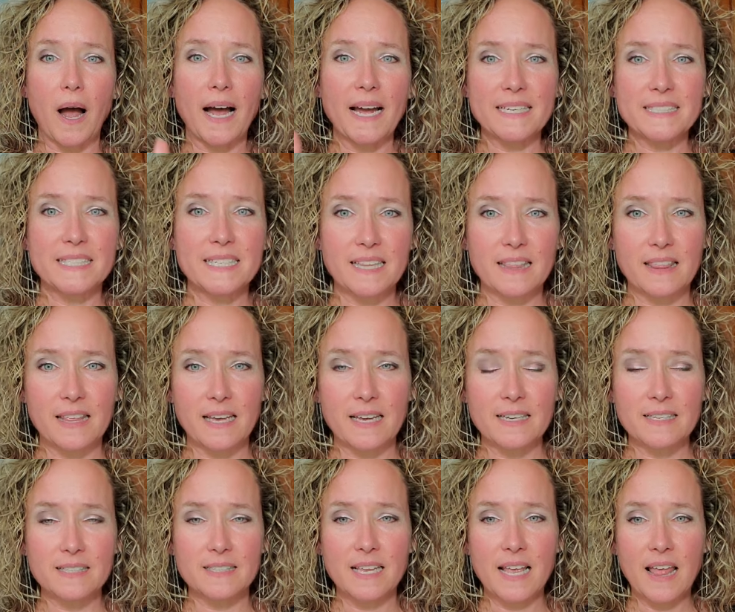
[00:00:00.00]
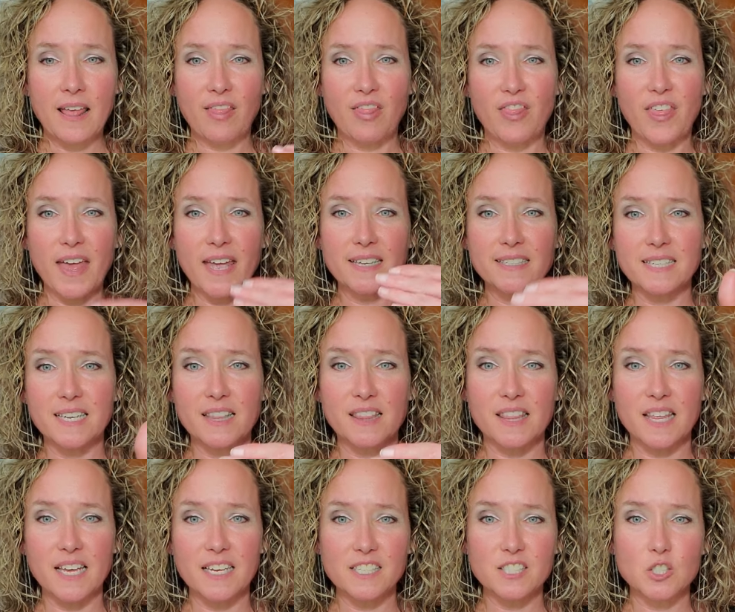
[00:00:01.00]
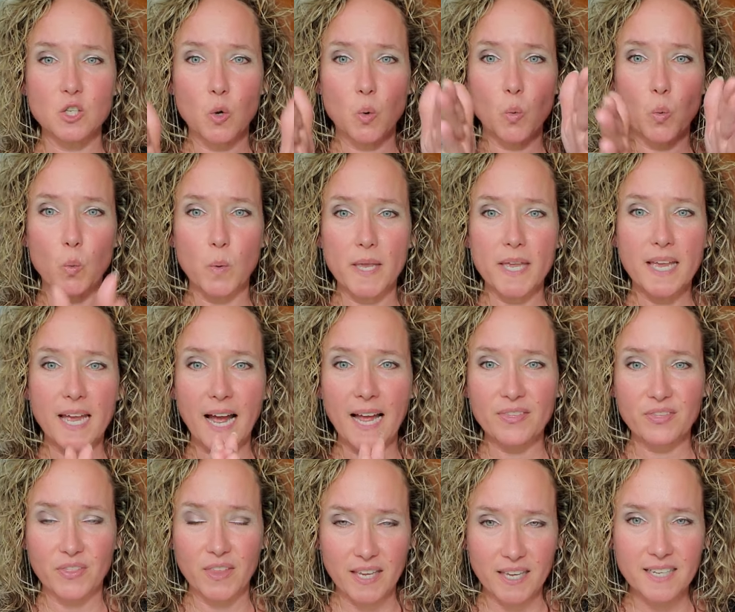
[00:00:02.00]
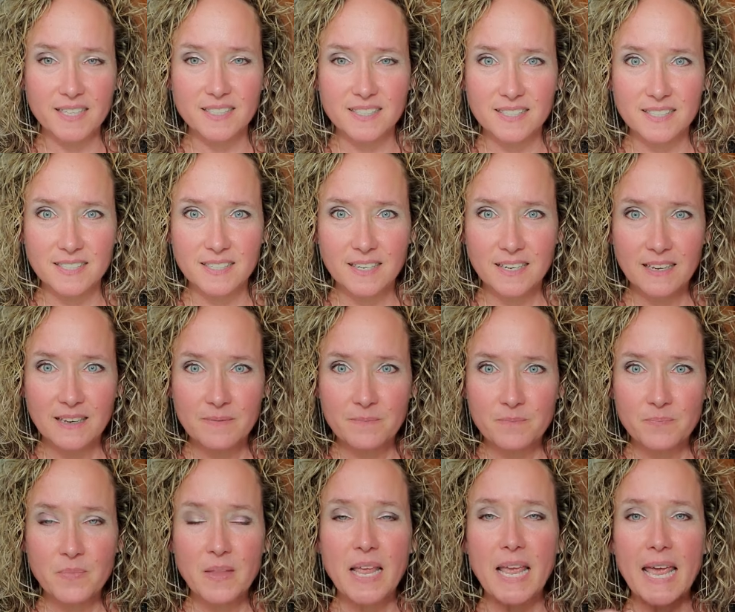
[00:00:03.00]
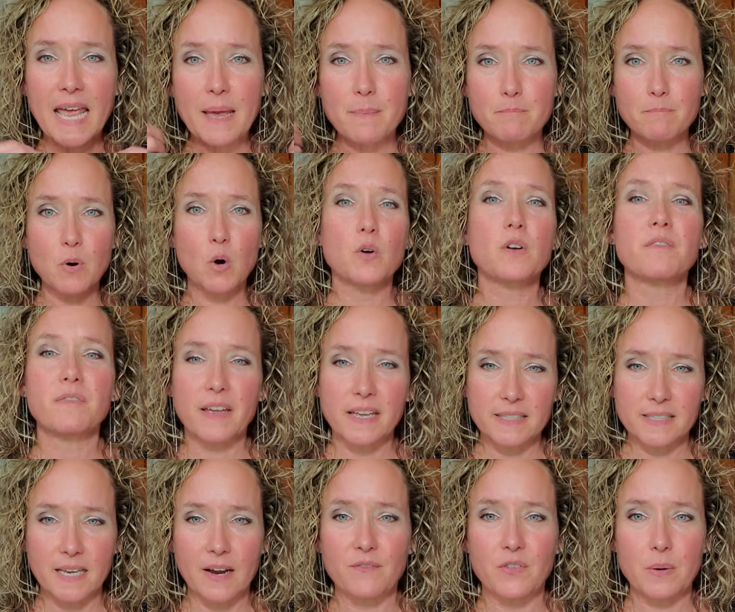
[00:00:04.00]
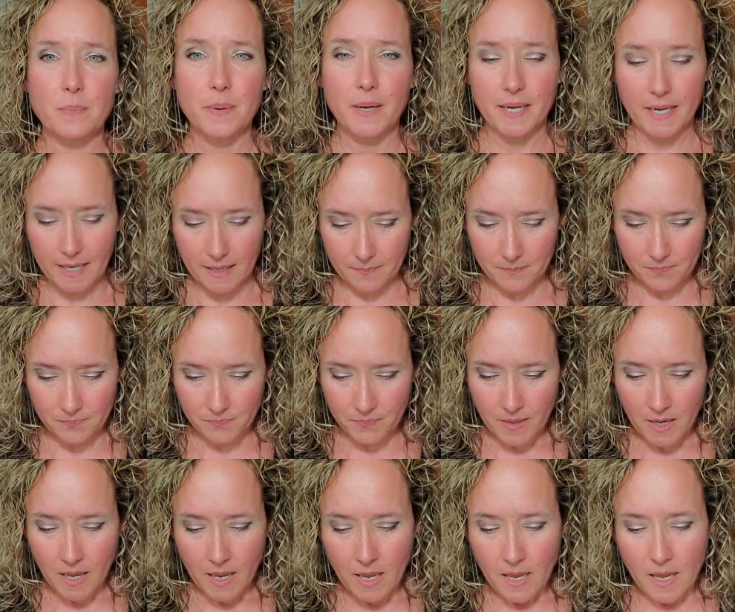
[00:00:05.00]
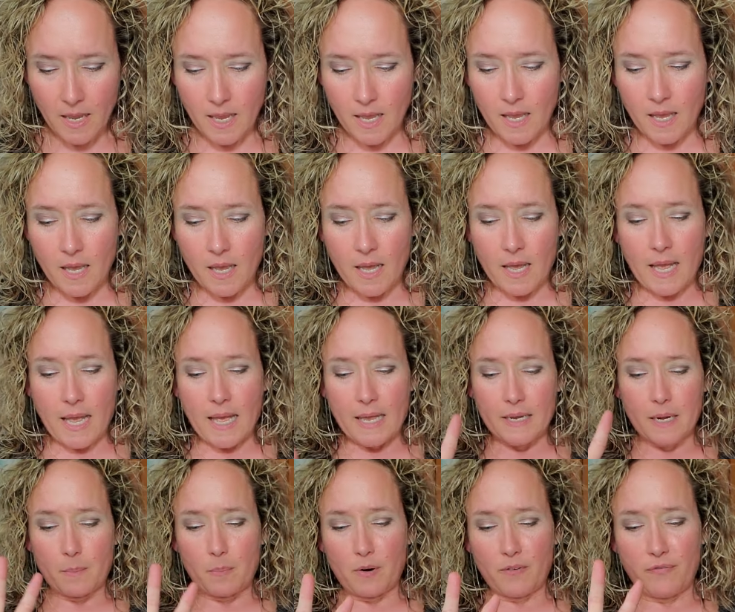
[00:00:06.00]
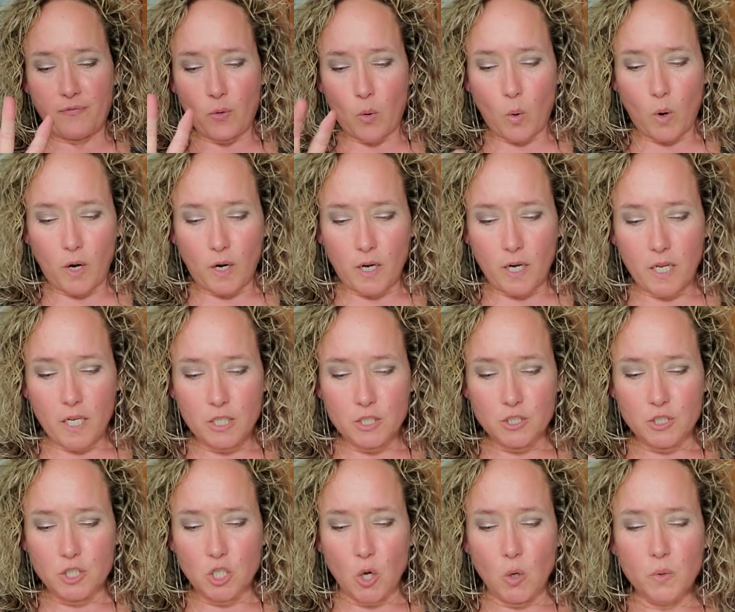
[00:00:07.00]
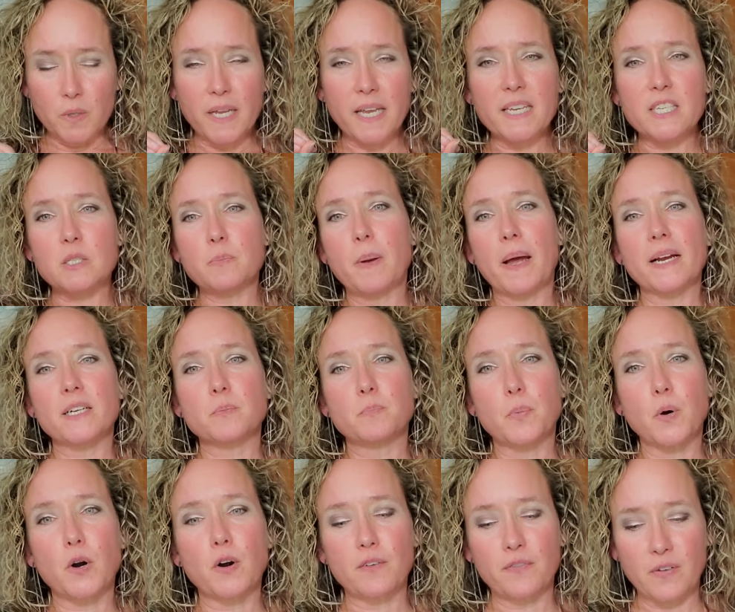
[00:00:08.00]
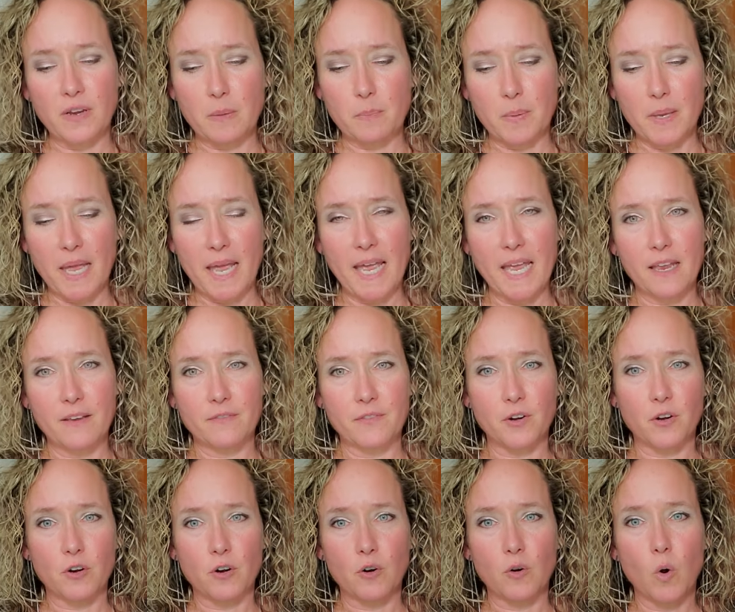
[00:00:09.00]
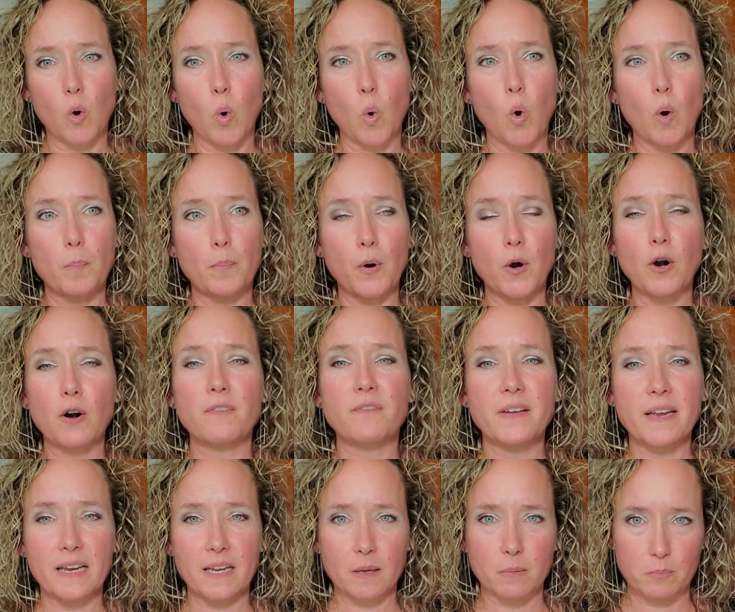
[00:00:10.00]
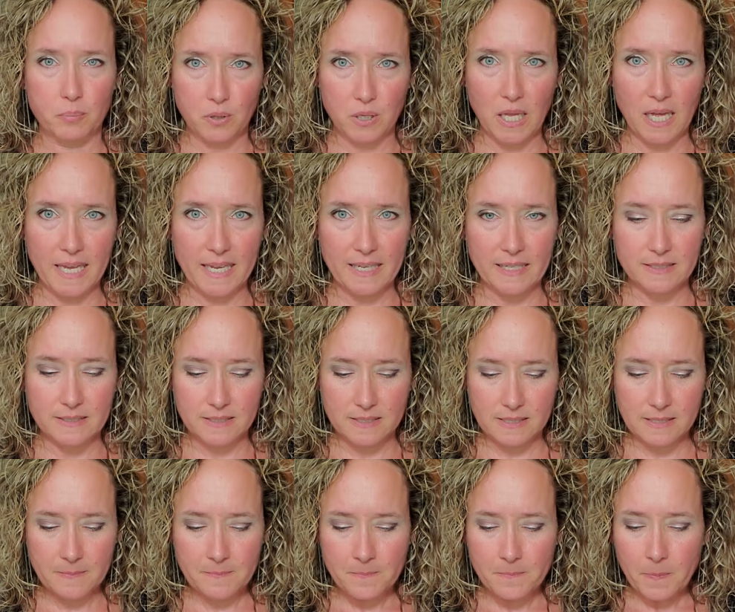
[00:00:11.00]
I did this, they did this, we got this, it motivates everybody. Number 4, don't expect perfect behavior or perfect compliance.